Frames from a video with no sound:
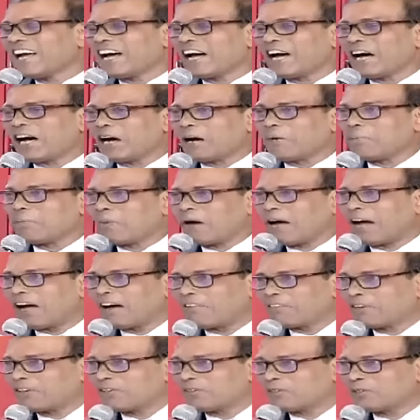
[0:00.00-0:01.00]

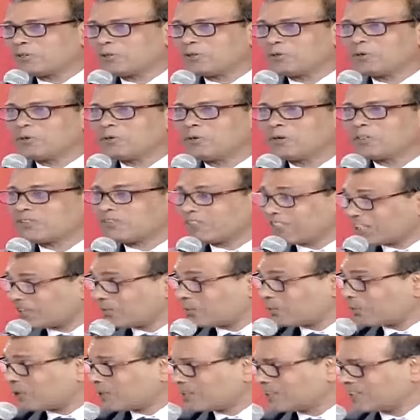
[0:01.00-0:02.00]
having to
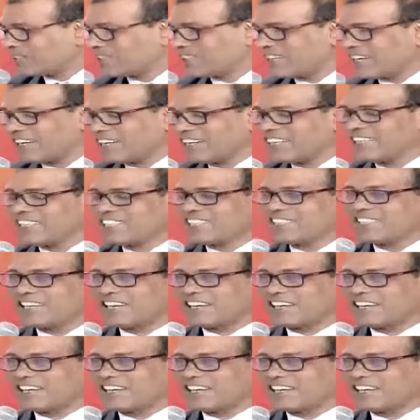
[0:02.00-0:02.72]
sit with journalists